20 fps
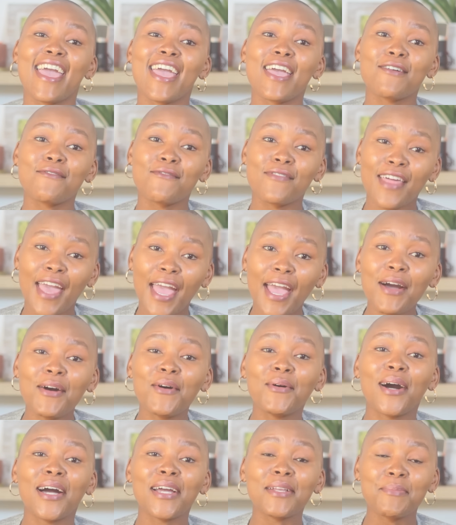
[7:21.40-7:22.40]
If they are
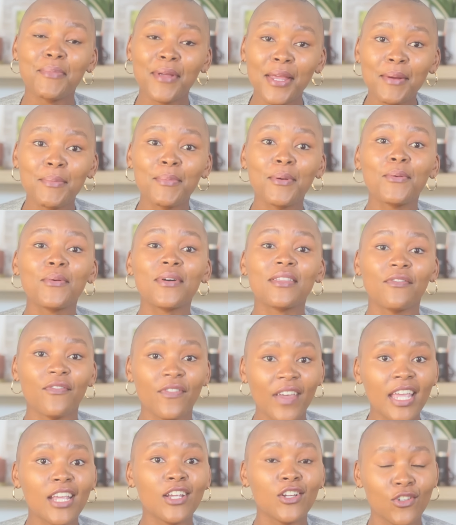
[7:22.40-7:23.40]
white people with
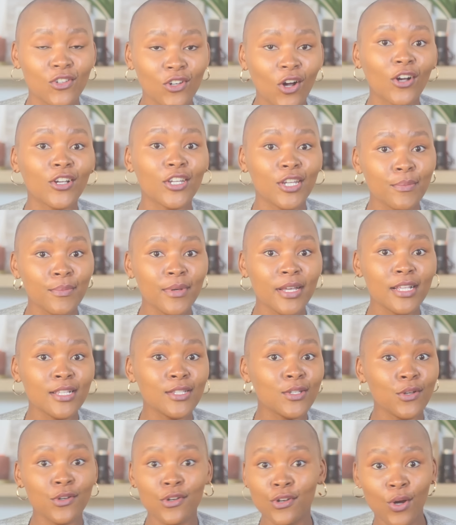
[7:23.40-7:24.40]
fake
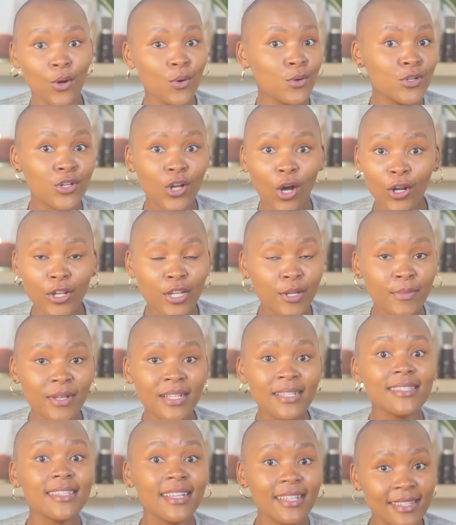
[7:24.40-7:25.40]
documents or no
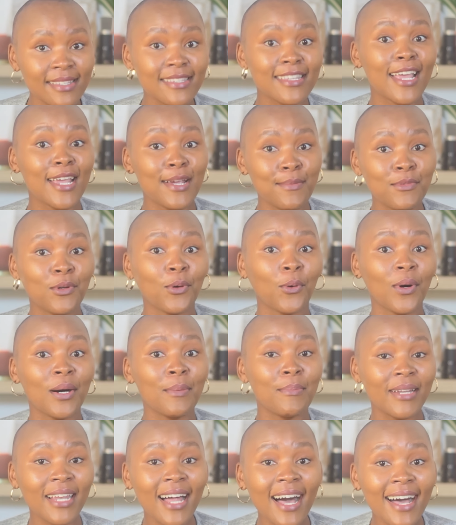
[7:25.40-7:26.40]
documents, the same law
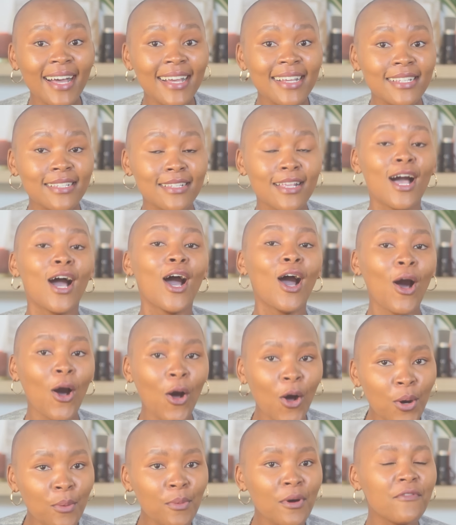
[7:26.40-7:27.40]
applies.
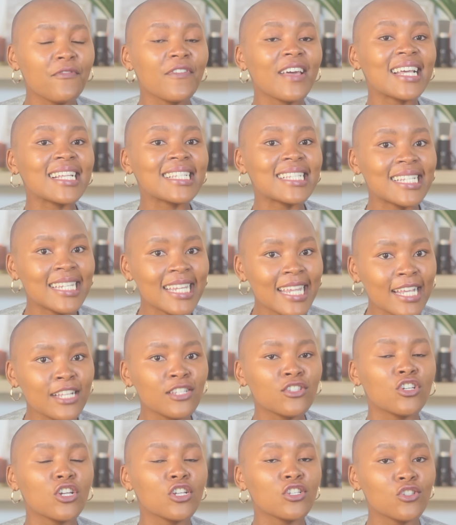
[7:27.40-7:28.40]
Home Affairs
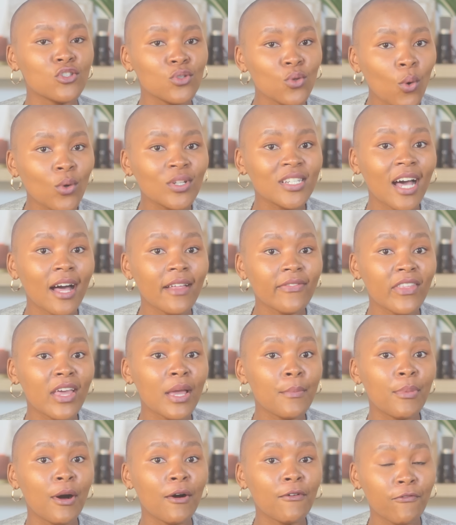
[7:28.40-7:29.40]
needs to sort out
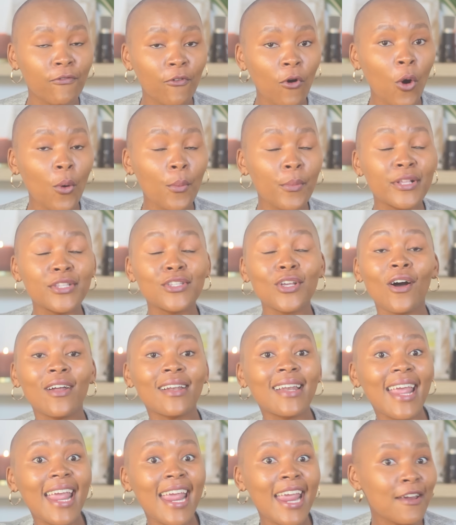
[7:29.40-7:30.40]
their performance
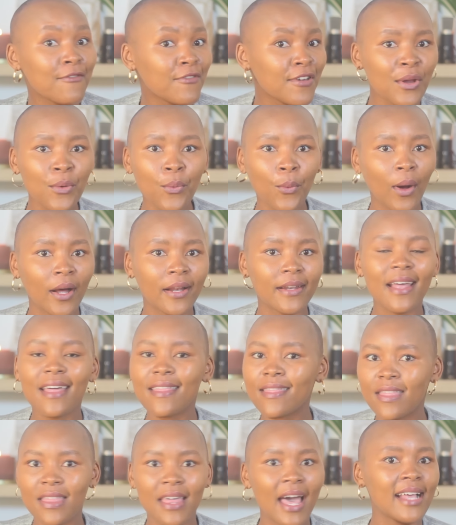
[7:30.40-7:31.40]
on everyone.
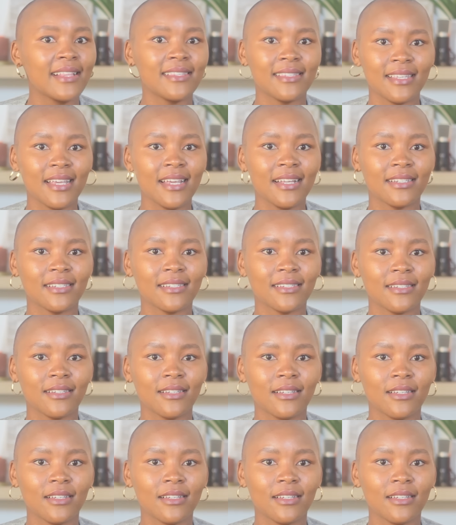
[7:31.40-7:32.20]
That's it.